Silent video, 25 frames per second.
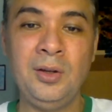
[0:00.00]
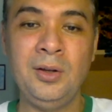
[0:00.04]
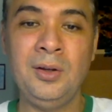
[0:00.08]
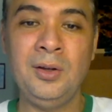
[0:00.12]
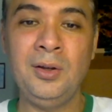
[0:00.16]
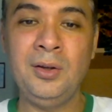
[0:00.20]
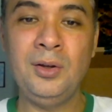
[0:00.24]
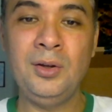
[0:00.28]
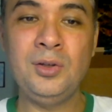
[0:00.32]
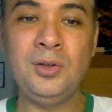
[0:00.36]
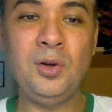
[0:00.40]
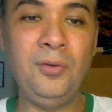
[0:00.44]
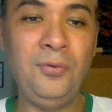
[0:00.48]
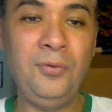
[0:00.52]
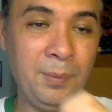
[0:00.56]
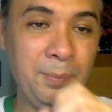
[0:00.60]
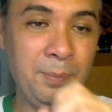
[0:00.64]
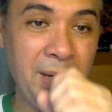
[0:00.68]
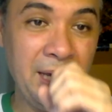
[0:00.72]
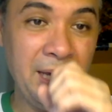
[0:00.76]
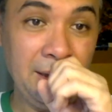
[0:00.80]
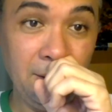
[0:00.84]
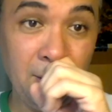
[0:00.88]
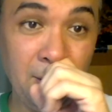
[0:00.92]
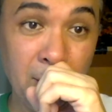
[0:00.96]
So for
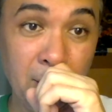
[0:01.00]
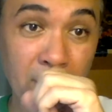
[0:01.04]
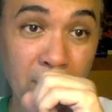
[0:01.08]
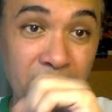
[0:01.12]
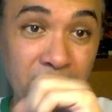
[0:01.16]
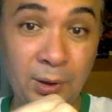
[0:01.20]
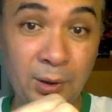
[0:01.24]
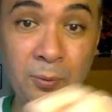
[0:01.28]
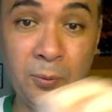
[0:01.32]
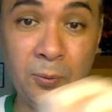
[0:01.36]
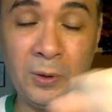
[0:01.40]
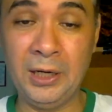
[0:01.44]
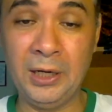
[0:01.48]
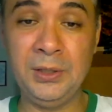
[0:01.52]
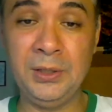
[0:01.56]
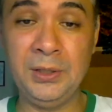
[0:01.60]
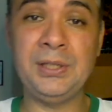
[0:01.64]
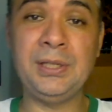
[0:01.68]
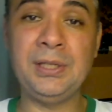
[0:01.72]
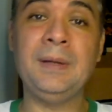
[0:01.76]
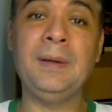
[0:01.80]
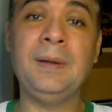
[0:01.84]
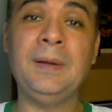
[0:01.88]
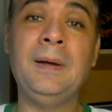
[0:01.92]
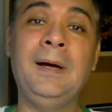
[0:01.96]
better or for
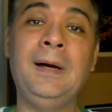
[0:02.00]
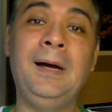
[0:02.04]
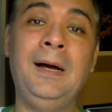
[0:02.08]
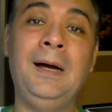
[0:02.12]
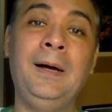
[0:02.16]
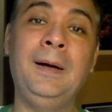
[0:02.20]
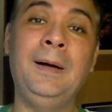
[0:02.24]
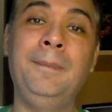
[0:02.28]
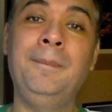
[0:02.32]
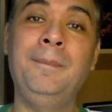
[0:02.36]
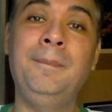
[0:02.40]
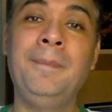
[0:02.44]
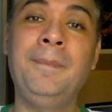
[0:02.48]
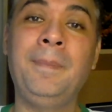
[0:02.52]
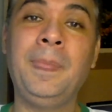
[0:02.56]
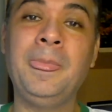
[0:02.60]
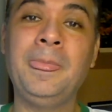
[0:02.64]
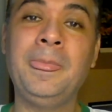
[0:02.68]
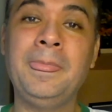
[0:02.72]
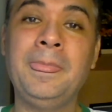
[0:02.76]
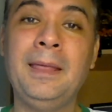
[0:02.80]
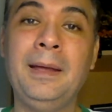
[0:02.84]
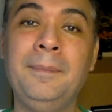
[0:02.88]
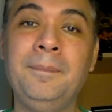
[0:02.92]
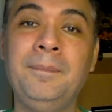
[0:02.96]
worse,
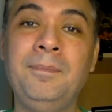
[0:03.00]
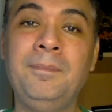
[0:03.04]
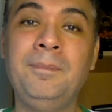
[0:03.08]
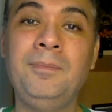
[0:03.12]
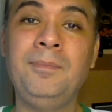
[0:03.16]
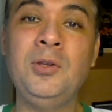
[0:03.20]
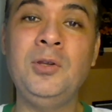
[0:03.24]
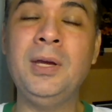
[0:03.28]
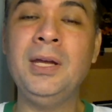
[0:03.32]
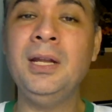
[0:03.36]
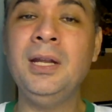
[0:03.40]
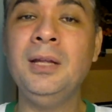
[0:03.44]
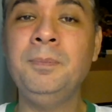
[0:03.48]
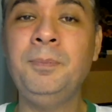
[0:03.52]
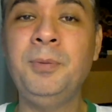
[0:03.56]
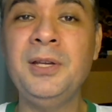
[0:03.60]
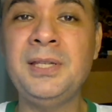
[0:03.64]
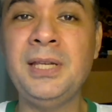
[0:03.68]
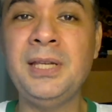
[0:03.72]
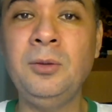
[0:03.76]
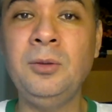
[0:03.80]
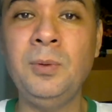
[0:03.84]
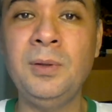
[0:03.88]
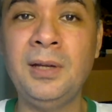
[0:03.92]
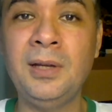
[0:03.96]
you cannot
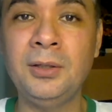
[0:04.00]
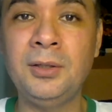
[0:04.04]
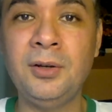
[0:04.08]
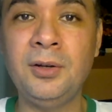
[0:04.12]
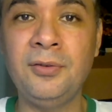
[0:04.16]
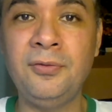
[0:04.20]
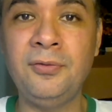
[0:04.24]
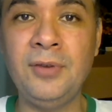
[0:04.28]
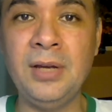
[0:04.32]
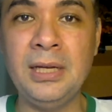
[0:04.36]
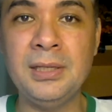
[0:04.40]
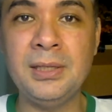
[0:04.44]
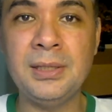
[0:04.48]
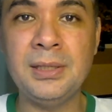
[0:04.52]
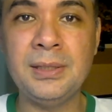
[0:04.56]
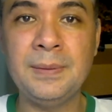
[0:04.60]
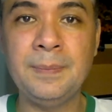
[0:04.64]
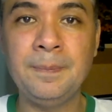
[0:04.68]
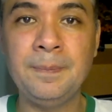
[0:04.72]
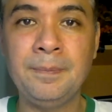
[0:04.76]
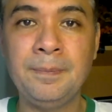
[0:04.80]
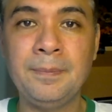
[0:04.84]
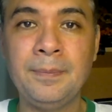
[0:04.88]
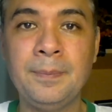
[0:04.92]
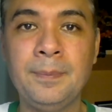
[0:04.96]
present without your face.
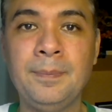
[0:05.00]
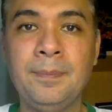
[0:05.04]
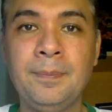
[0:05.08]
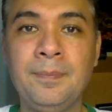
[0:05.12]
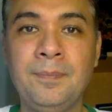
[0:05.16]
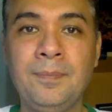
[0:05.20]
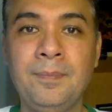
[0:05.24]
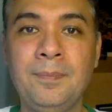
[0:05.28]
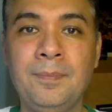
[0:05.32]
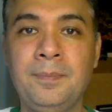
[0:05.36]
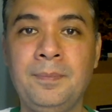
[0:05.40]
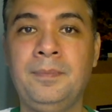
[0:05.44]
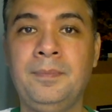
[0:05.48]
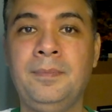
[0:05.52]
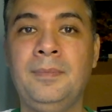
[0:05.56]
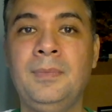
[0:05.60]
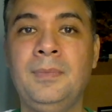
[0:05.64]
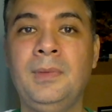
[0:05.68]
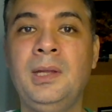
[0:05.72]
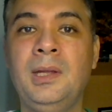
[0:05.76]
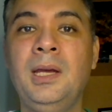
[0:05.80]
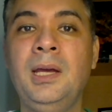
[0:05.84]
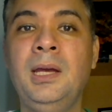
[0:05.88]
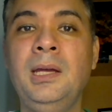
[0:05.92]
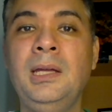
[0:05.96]

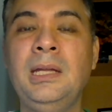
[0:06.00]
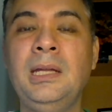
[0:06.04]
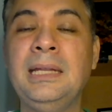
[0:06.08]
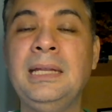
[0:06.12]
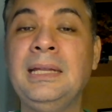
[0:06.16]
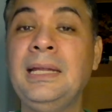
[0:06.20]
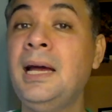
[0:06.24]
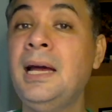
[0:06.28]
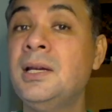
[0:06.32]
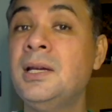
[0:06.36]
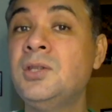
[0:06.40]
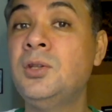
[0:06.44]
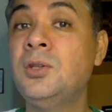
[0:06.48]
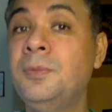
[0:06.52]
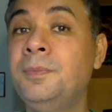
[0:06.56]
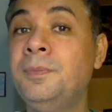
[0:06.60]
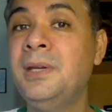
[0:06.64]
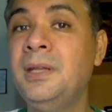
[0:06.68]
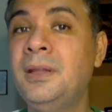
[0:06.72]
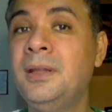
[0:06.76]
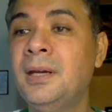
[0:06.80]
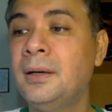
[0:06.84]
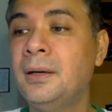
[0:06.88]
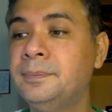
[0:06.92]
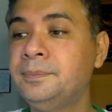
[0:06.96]
Okay, it has to be
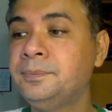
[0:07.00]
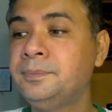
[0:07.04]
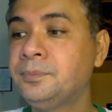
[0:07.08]
there.